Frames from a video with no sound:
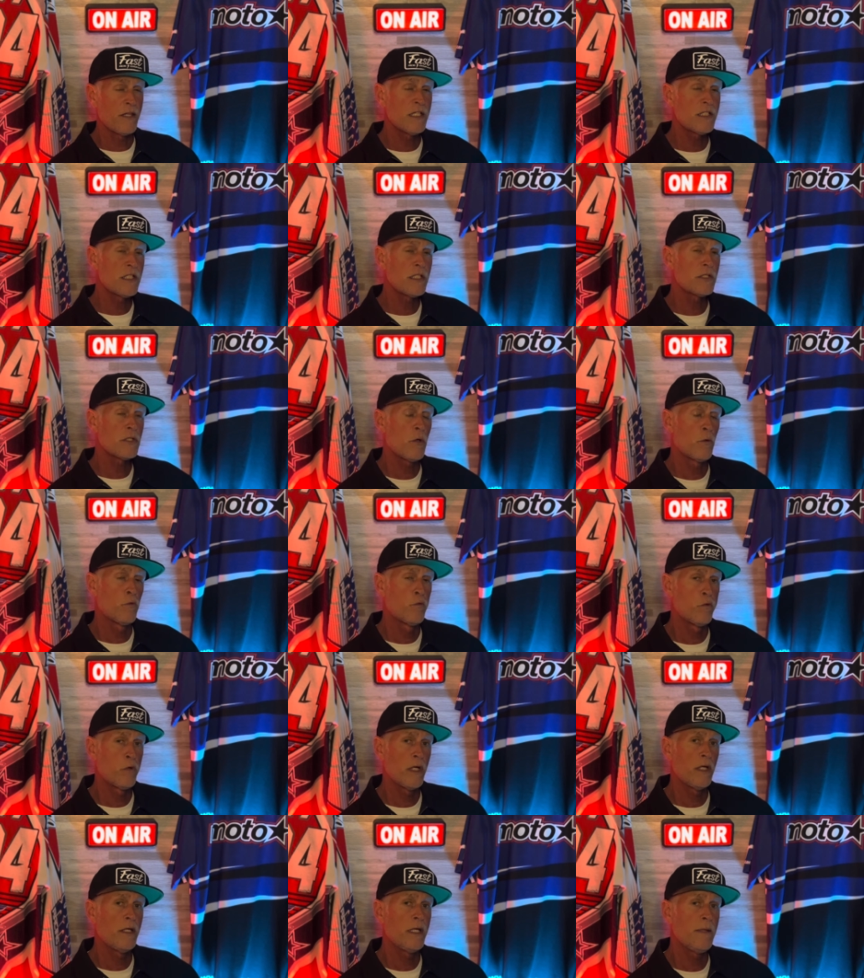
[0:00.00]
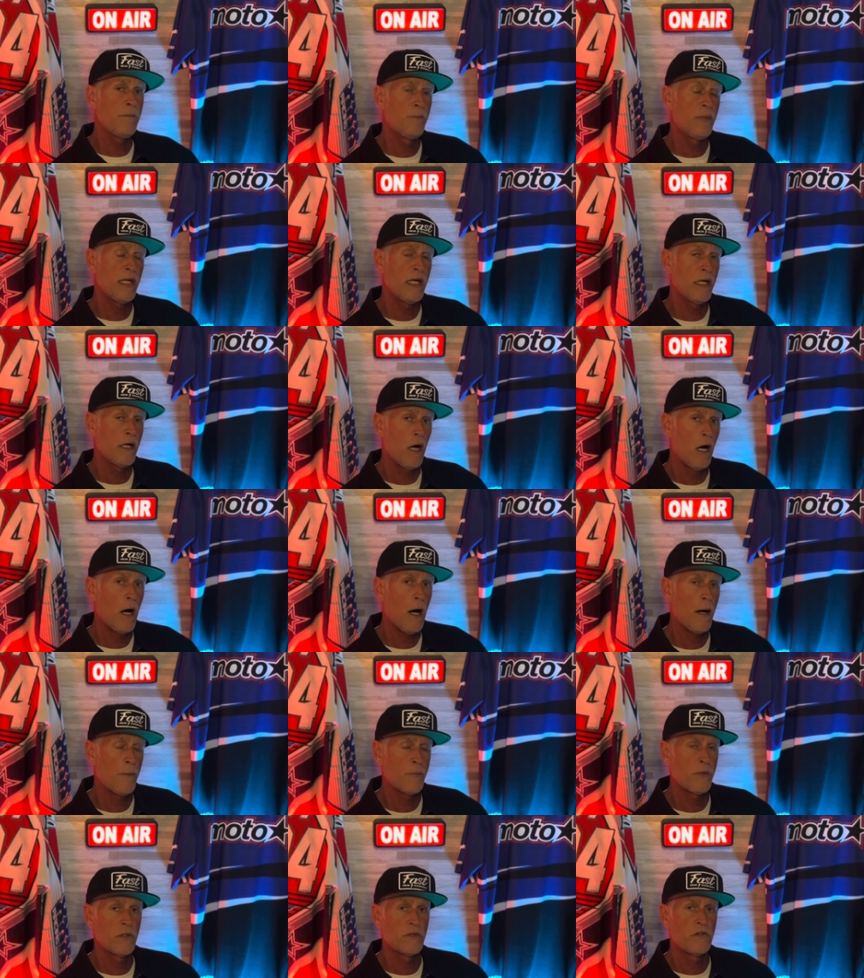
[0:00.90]
This is a really big
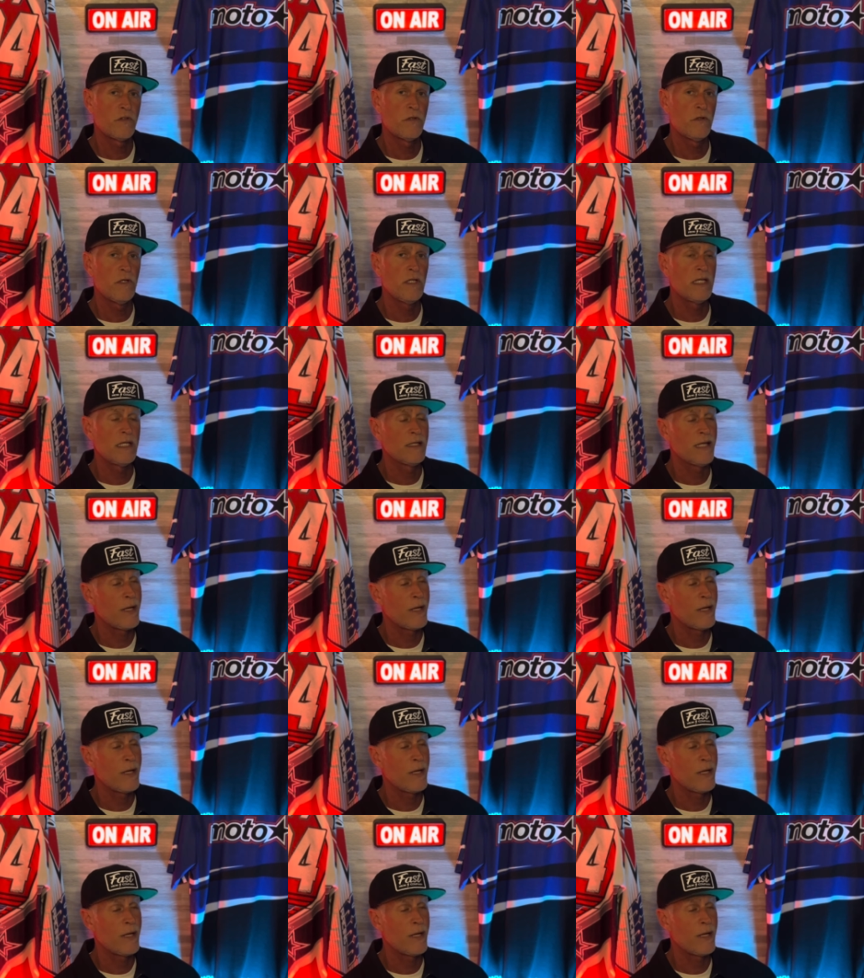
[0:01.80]
opportunity.